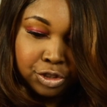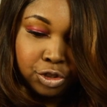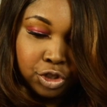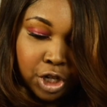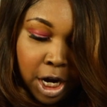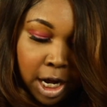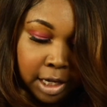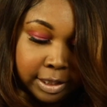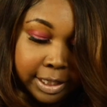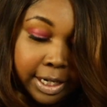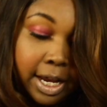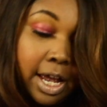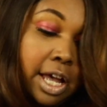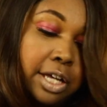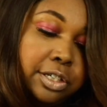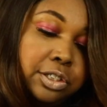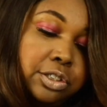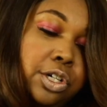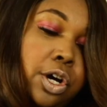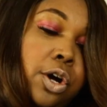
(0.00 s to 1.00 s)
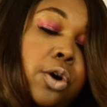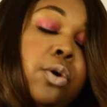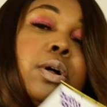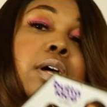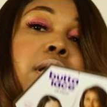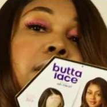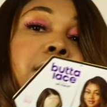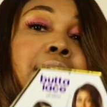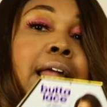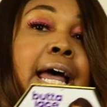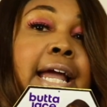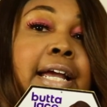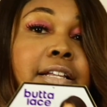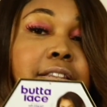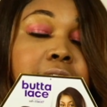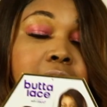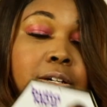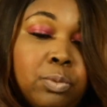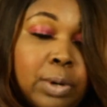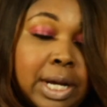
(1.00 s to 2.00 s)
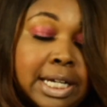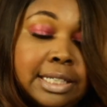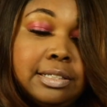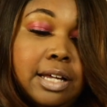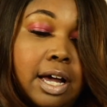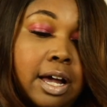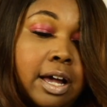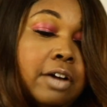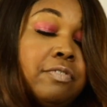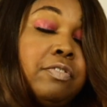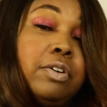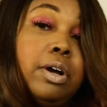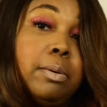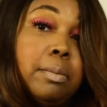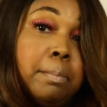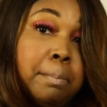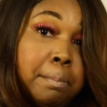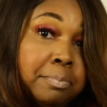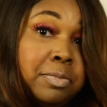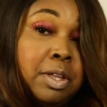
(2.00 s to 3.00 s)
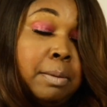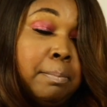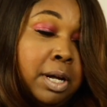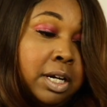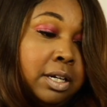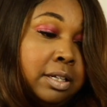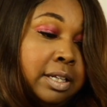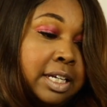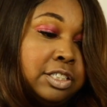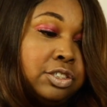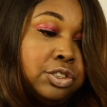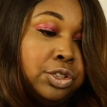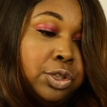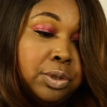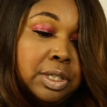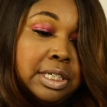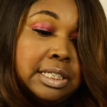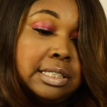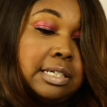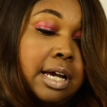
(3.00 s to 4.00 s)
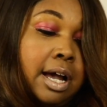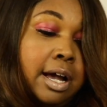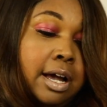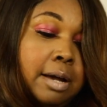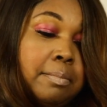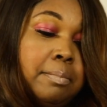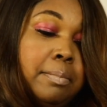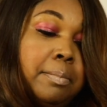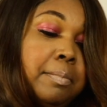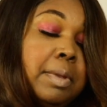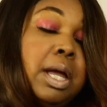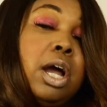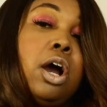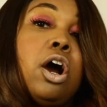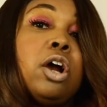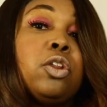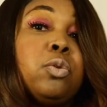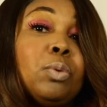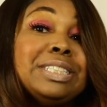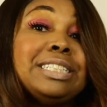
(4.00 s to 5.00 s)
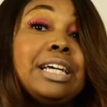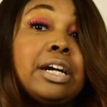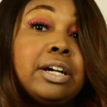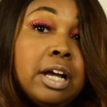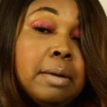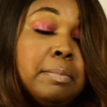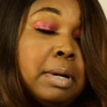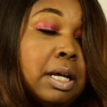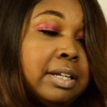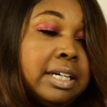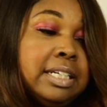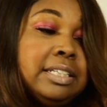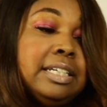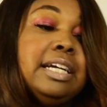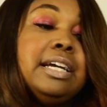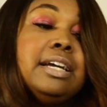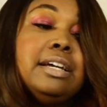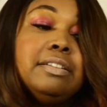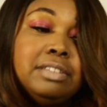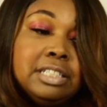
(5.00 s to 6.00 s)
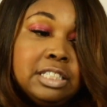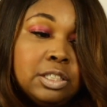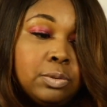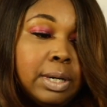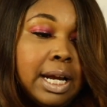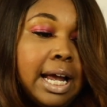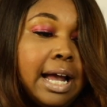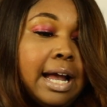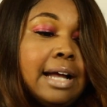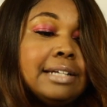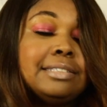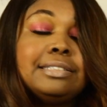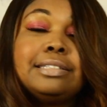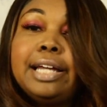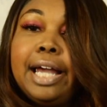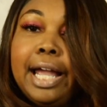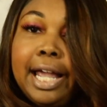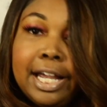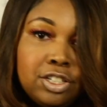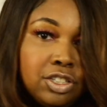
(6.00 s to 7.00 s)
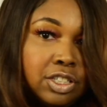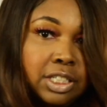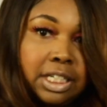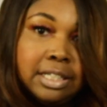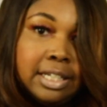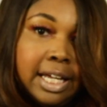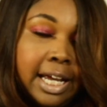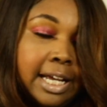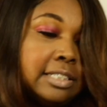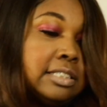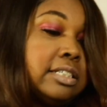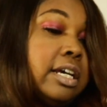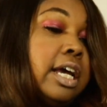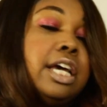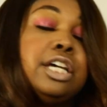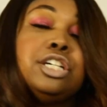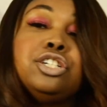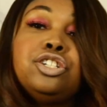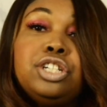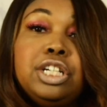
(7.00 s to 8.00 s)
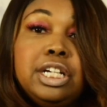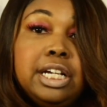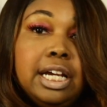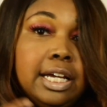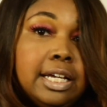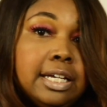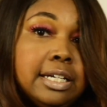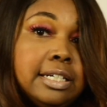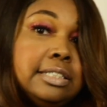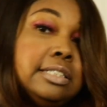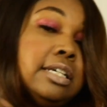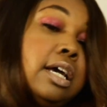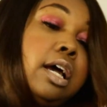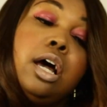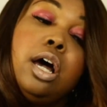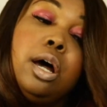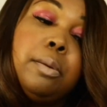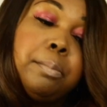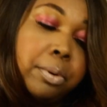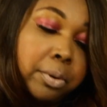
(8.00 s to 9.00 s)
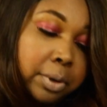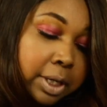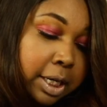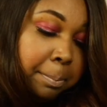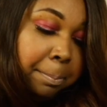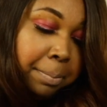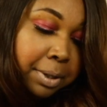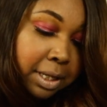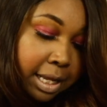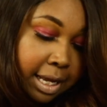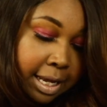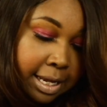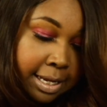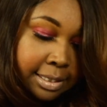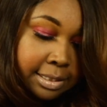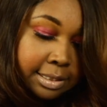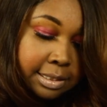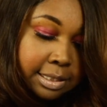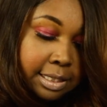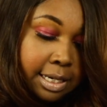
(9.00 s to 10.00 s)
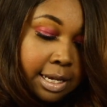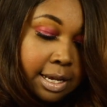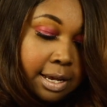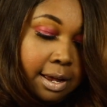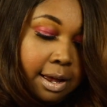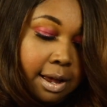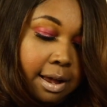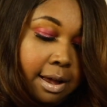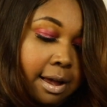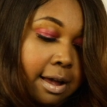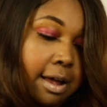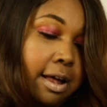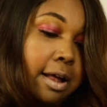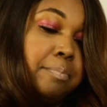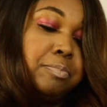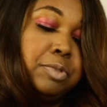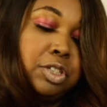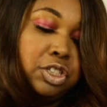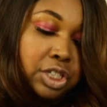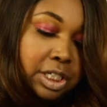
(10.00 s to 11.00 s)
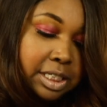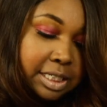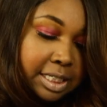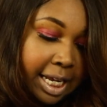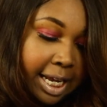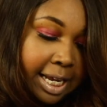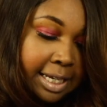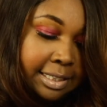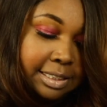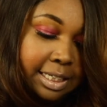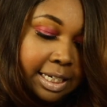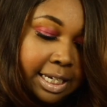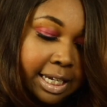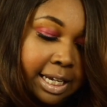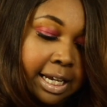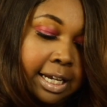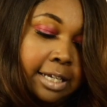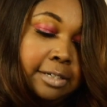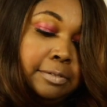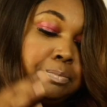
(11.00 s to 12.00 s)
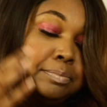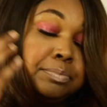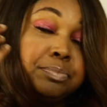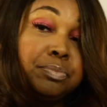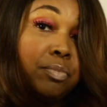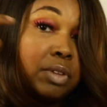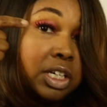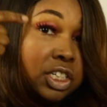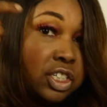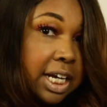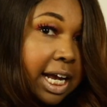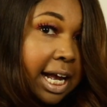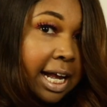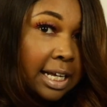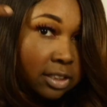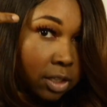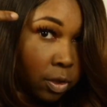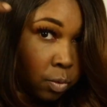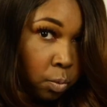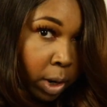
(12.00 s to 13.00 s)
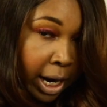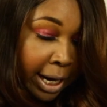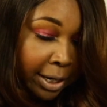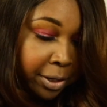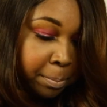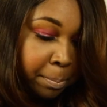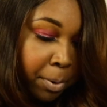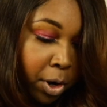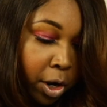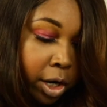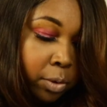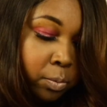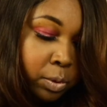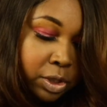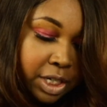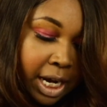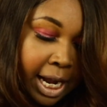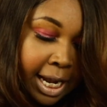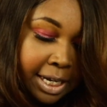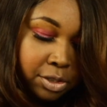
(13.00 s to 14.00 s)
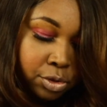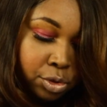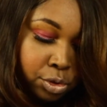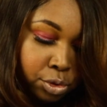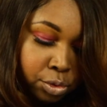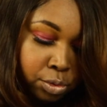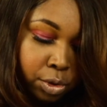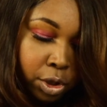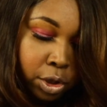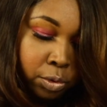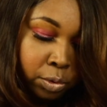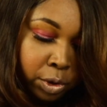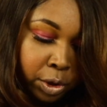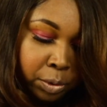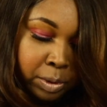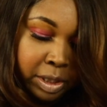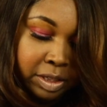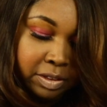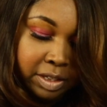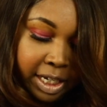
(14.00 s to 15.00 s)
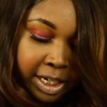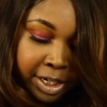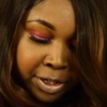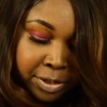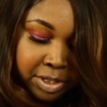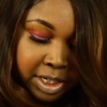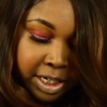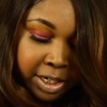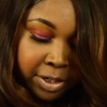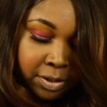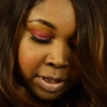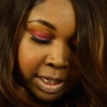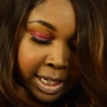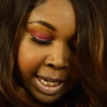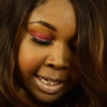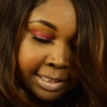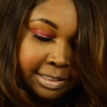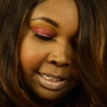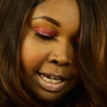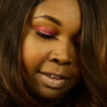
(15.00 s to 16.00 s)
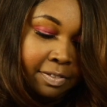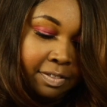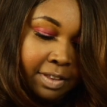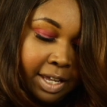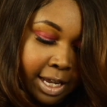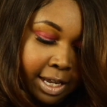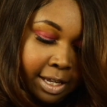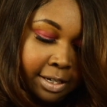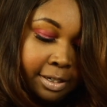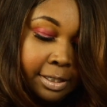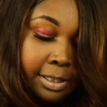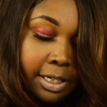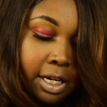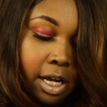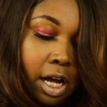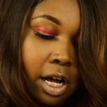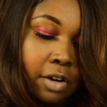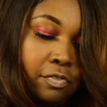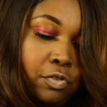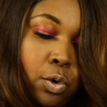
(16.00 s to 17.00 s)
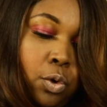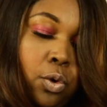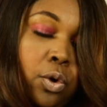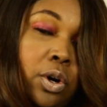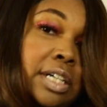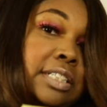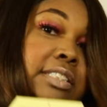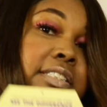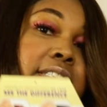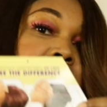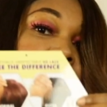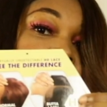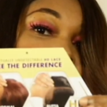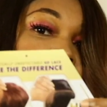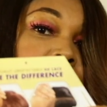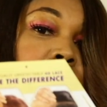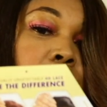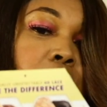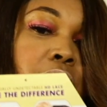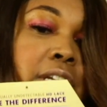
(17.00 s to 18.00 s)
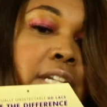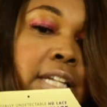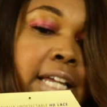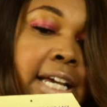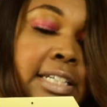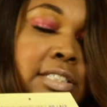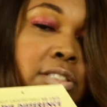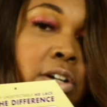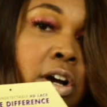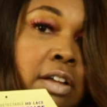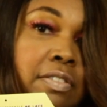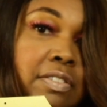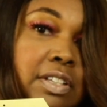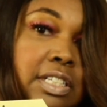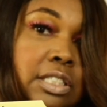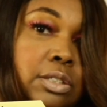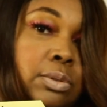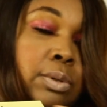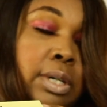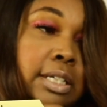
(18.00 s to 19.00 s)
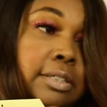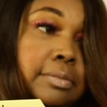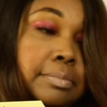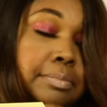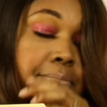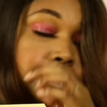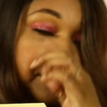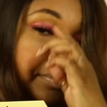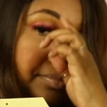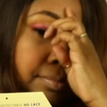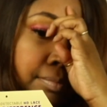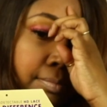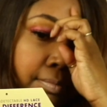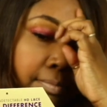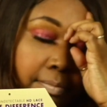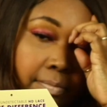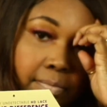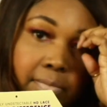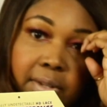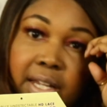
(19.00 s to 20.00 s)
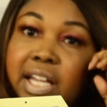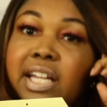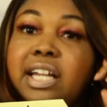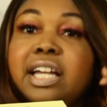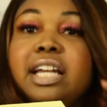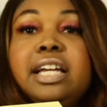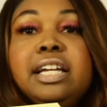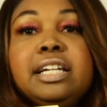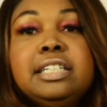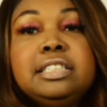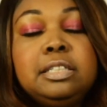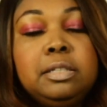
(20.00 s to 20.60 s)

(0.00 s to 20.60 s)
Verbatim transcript: chocolate. So like the rest of the Butta Lace units um, are the ones that are coming out lately. This one has the H D lace. She is pre-plucked. Um, she takes heat. She has a wider part, which I do agree with, the ear-to-ear lace. And then, of course, you know, the lace on this one is